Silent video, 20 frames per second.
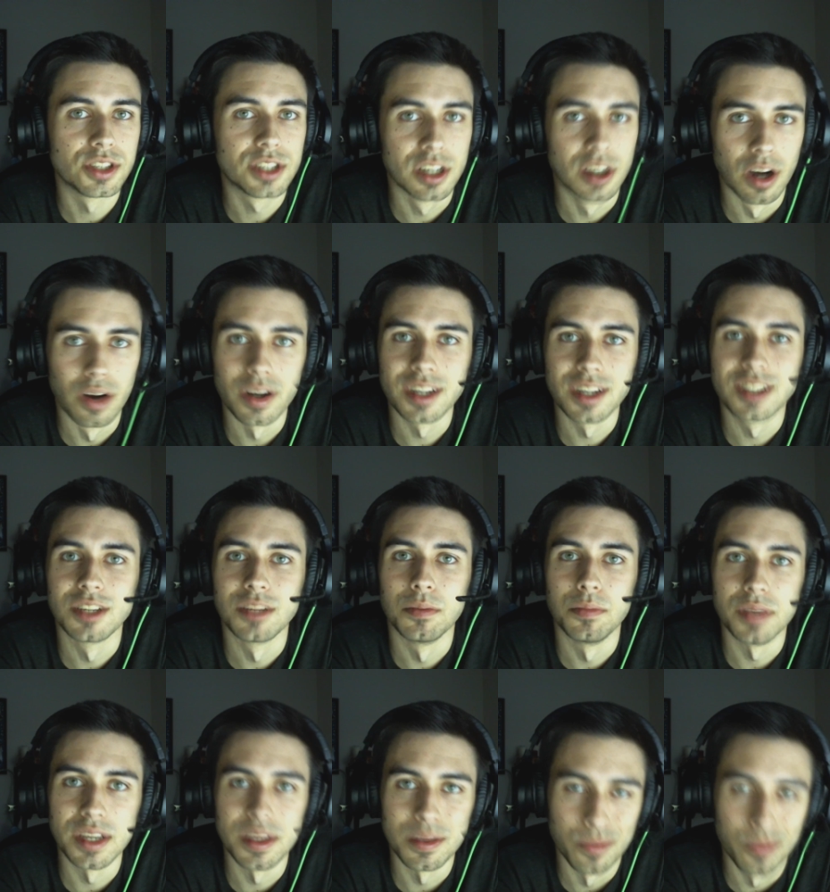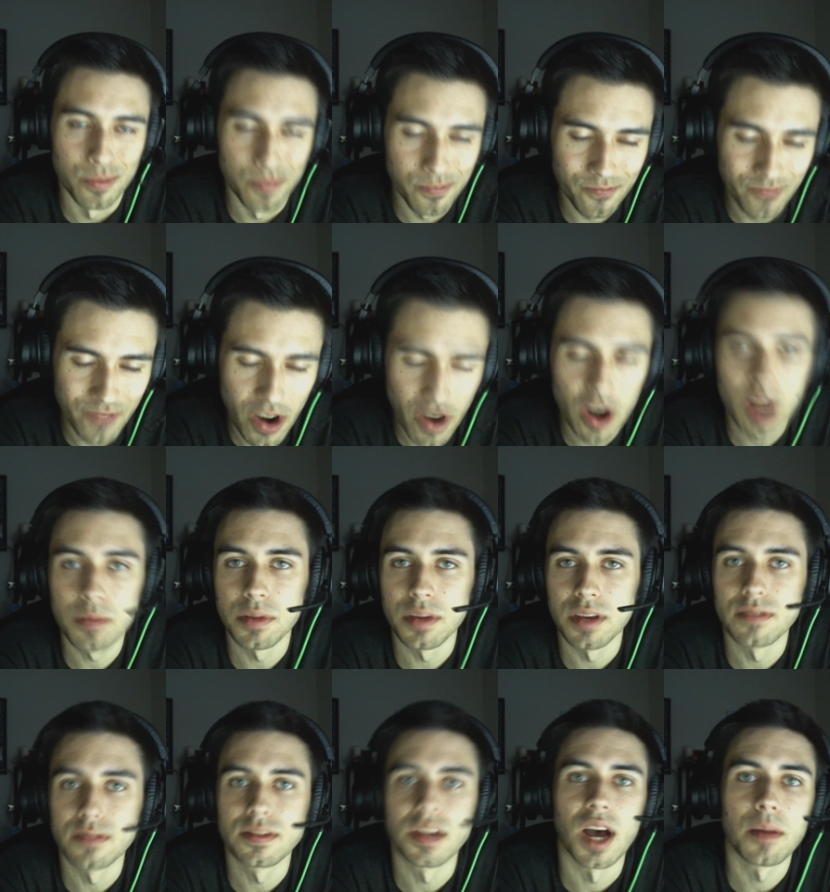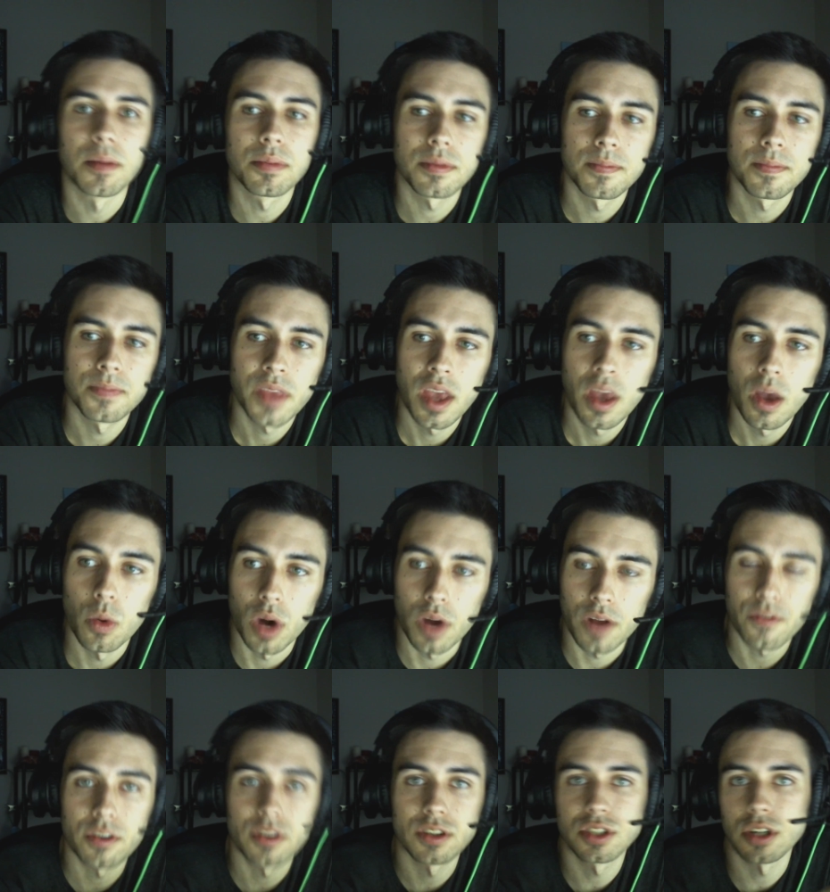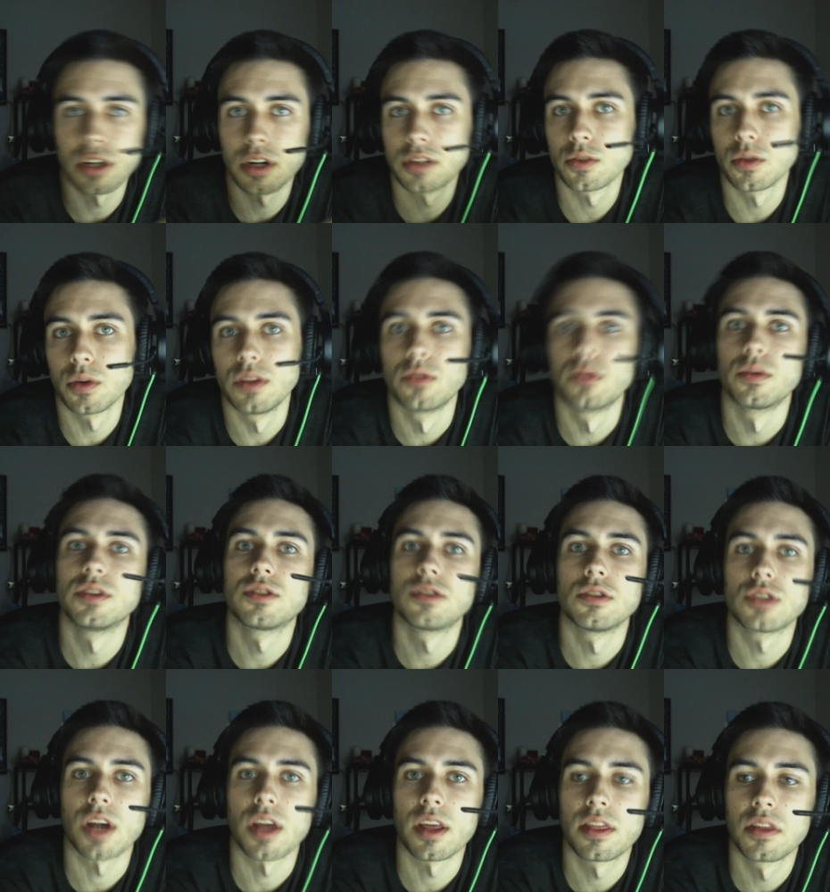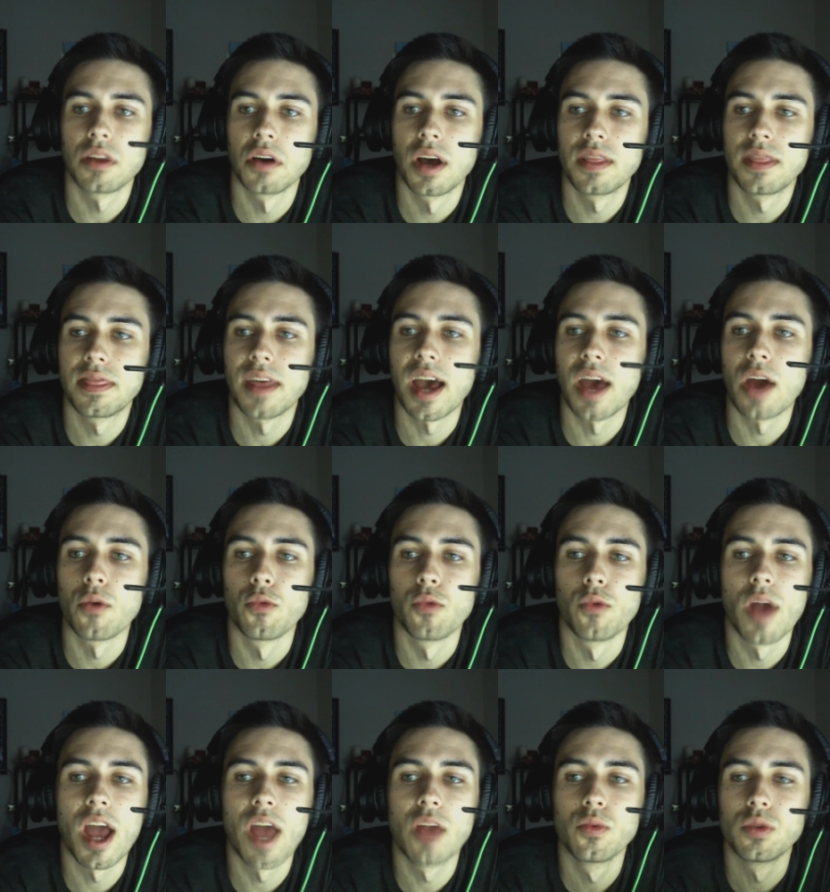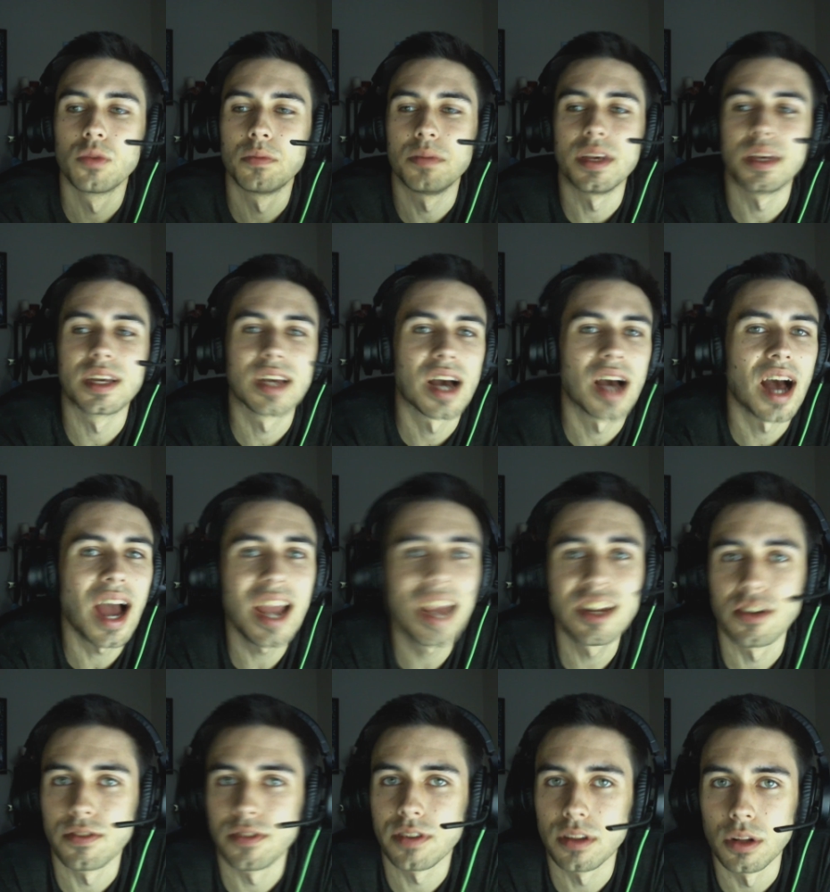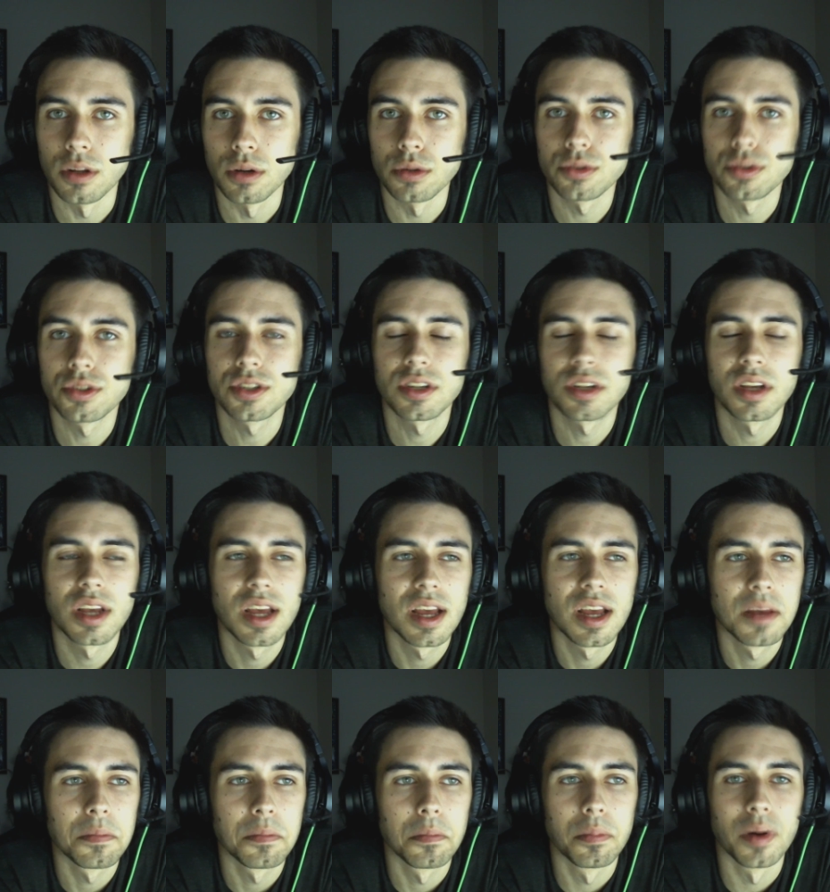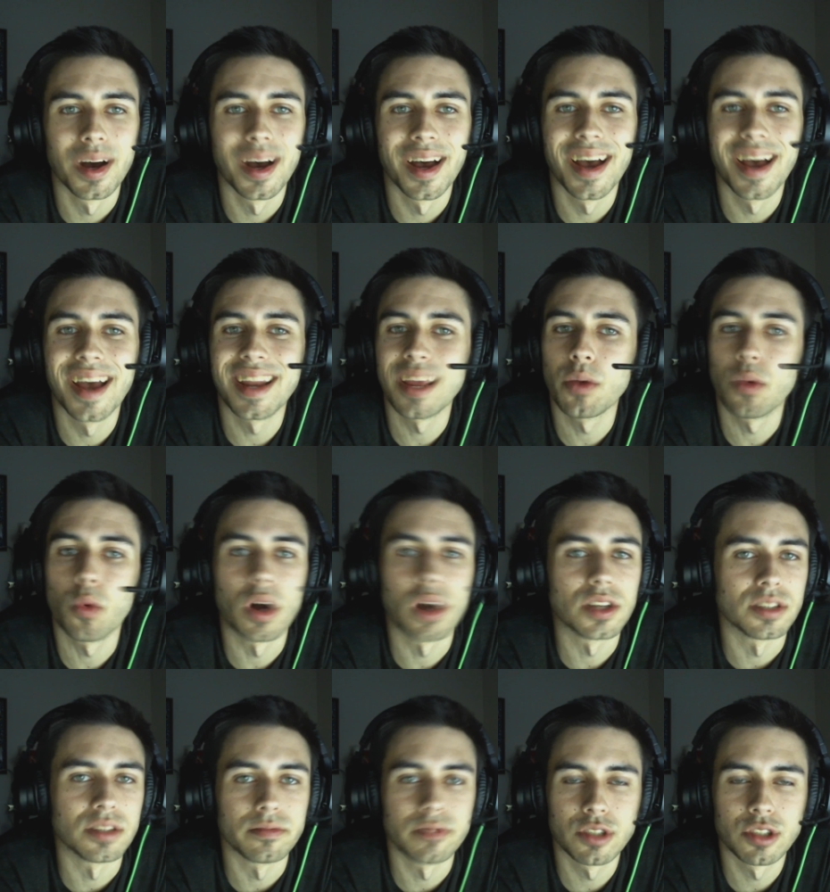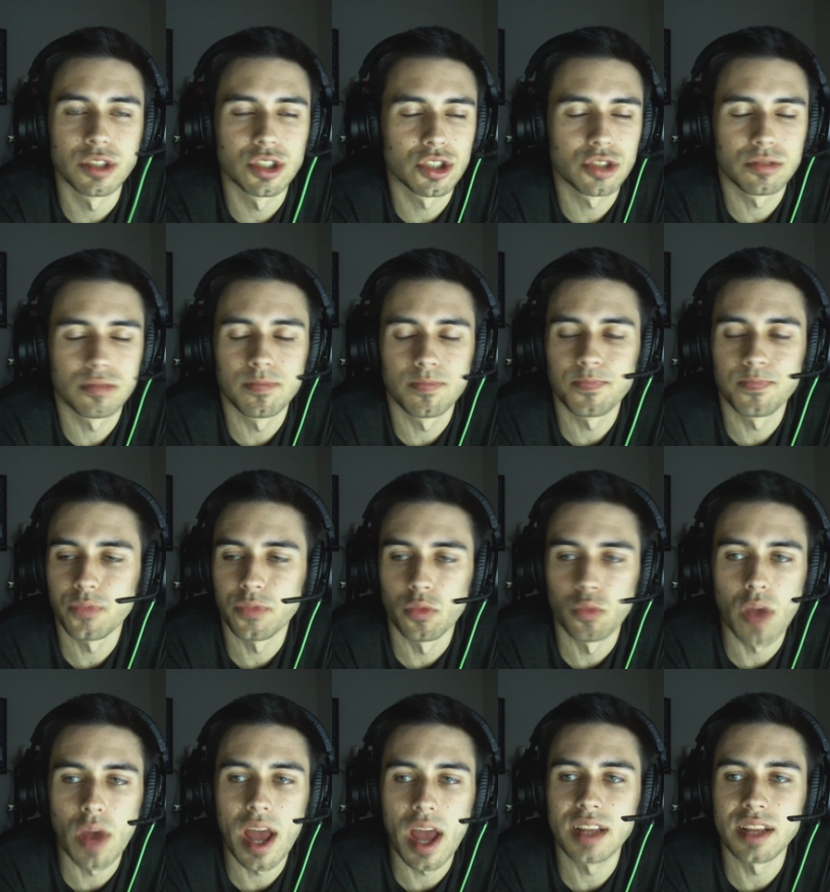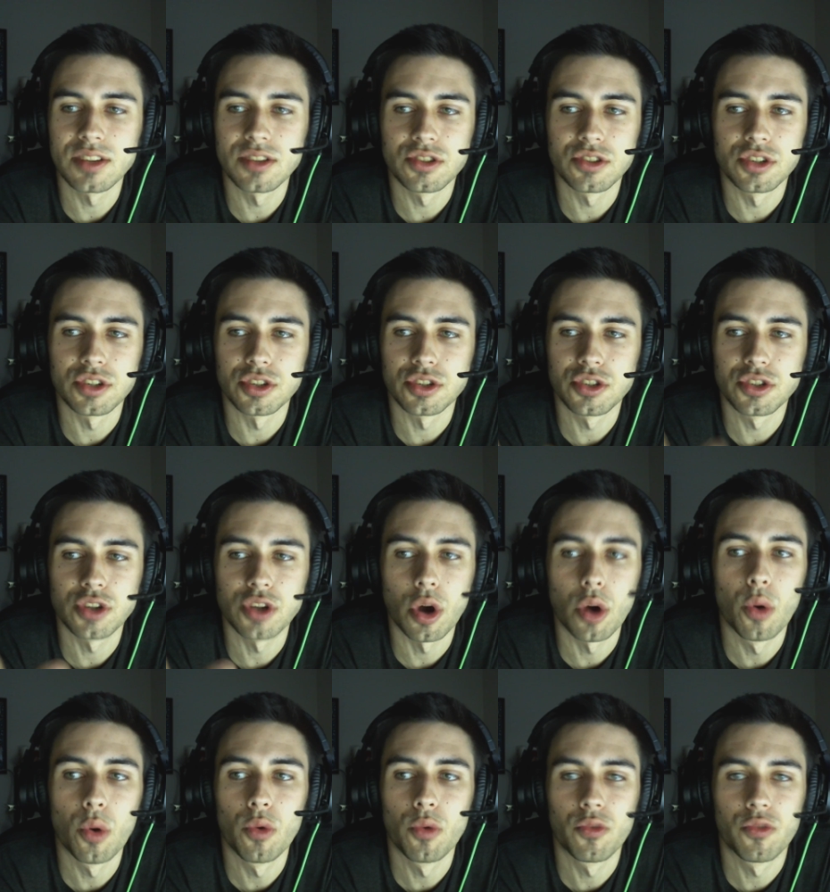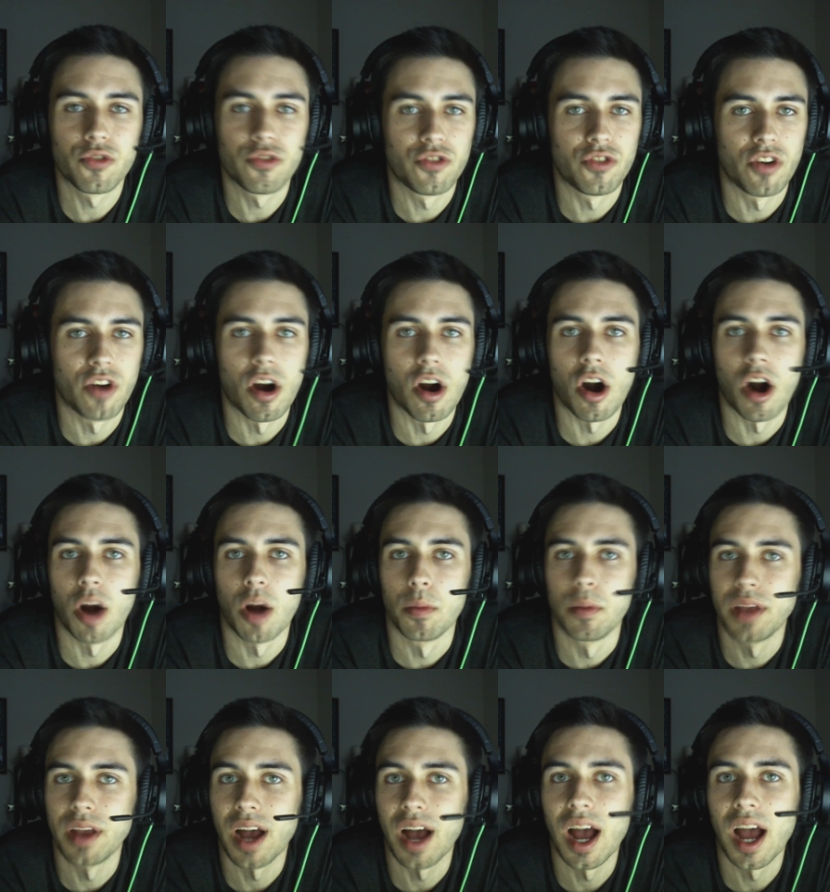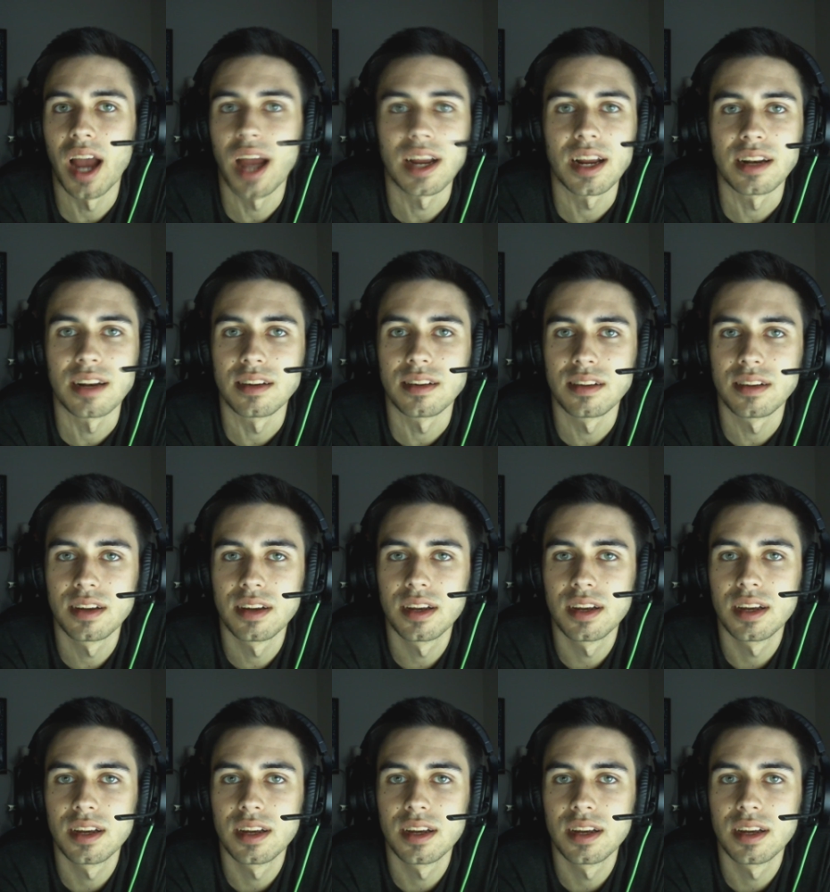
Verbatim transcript: is going to be very beefed up. When I first started doing the research, I thought that red would be kind of close, but it wasn't. It's just red is just so far behind